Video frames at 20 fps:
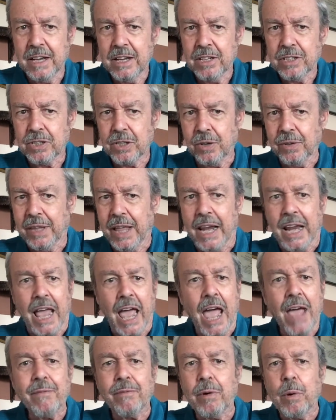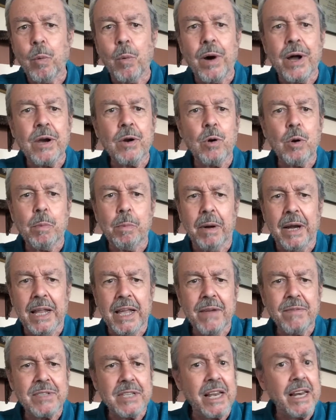so that everyone who
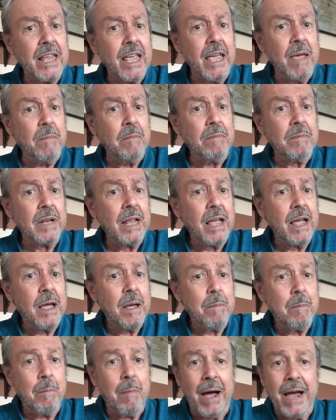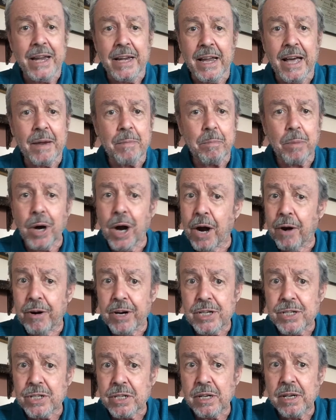believes in Him might not
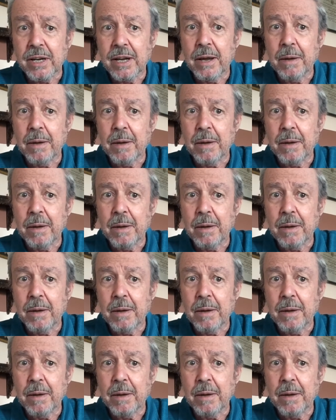perish,